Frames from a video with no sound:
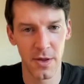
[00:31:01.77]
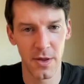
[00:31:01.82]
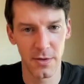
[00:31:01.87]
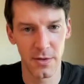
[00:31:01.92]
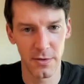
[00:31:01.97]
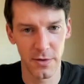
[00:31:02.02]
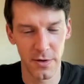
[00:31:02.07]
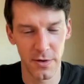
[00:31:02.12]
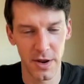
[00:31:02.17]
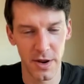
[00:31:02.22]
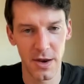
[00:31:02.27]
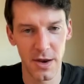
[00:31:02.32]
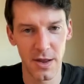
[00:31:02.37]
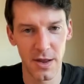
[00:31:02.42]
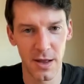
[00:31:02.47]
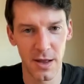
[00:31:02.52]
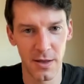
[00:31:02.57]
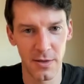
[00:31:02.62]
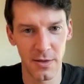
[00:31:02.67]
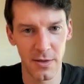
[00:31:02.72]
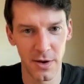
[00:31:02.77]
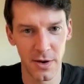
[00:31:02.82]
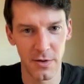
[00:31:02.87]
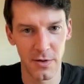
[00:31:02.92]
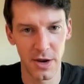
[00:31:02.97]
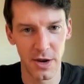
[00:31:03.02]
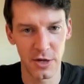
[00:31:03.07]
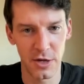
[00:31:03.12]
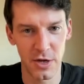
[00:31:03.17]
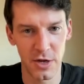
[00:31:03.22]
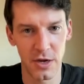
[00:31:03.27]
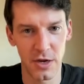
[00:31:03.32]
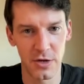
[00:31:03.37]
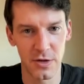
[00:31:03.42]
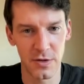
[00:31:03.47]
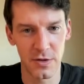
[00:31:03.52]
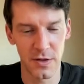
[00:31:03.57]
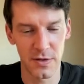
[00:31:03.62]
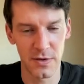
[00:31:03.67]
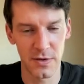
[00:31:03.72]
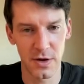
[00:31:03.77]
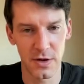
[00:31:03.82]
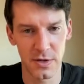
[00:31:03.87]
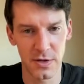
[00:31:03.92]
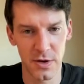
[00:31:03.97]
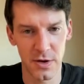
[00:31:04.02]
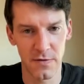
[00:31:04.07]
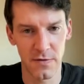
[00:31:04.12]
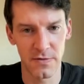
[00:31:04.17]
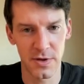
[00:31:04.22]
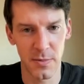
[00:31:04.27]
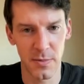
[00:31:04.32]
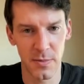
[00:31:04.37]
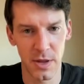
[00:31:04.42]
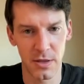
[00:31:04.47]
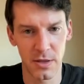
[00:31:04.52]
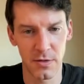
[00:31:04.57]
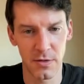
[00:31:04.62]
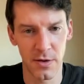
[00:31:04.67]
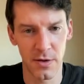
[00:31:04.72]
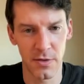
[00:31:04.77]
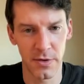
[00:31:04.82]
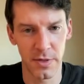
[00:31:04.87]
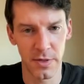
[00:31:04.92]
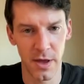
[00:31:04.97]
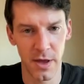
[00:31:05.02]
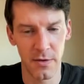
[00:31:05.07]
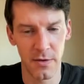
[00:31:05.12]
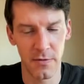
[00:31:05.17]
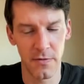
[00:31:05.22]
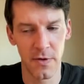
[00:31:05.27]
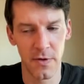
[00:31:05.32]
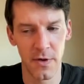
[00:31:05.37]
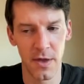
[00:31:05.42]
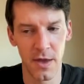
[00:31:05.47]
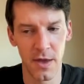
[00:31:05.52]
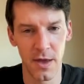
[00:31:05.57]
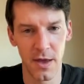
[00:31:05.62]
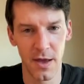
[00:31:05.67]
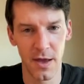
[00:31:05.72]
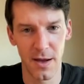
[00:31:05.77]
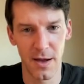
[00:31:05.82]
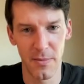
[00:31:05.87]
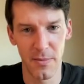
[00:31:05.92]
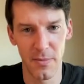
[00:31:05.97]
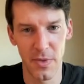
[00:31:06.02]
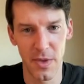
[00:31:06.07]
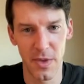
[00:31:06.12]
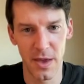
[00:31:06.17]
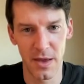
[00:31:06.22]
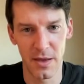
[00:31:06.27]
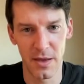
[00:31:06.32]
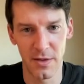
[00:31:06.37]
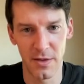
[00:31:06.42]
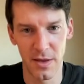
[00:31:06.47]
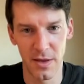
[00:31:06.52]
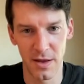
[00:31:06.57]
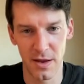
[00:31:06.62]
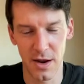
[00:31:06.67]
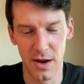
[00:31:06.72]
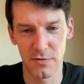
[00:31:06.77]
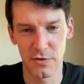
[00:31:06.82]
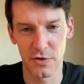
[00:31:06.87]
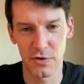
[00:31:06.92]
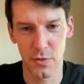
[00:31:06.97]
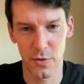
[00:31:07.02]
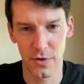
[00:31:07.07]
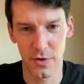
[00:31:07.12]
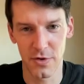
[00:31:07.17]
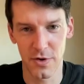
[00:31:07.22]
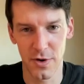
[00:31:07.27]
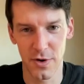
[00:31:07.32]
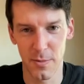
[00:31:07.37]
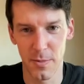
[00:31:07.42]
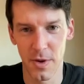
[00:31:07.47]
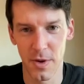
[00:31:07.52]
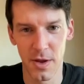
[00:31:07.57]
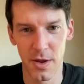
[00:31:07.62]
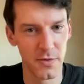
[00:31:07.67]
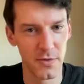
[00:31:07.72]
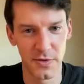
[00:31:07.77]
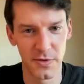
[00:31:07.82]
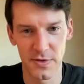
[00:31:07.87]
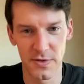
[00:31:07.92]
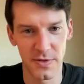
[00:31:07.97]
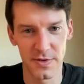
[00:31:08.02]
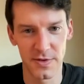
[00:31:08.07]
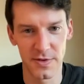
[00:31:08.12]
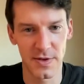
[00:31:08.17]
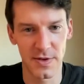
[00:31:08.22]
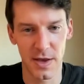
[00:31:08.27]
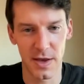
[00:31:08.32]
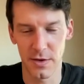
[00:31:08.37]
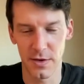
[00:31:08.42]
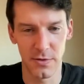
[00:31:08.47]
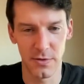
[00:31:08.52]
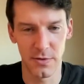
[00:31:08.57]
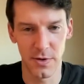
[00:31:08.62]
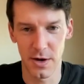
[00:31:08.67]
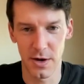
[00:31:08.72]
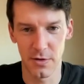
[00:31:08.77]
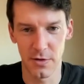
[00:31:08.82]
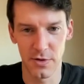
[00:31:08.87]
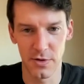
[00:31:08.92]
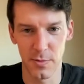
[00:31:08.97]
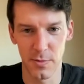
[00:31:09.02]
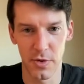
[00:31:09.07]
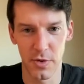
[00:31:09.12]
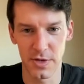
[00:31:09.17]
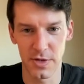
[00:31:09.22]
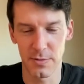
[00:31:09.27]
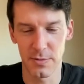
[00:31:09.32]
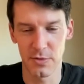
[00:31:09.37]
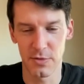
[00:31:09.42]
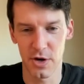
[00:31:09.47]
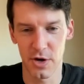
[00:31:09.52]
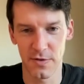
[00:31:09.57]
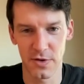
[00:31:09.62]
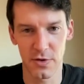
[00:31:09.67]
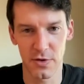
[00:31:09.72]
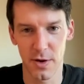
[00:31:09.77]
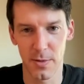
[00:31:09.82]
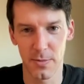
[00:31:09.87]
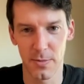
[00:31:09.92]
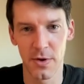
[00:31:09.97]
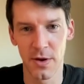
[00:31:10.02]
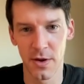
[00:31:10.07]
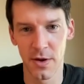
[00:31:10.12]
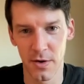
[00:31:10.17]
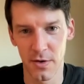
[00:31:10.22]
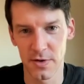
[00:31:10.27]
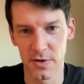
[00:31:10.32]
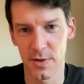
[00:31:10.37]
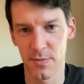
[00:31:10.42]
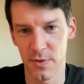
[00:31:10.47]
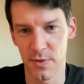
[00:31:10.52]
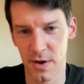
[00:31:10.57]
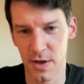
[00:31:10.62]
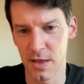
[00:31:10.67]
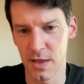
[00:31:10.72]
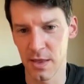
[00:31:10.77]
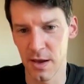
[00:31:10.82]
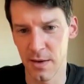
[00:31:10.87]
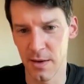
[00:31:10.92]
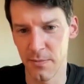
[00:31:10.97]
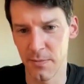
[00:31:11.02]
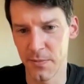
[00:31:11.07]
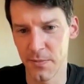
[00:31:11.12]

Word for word: learning, uh, you know, an education that's going to serve somebody throughout their life um, and, and kind of short-term, this, this is how you, you know, deploy some JavaScript or something like that.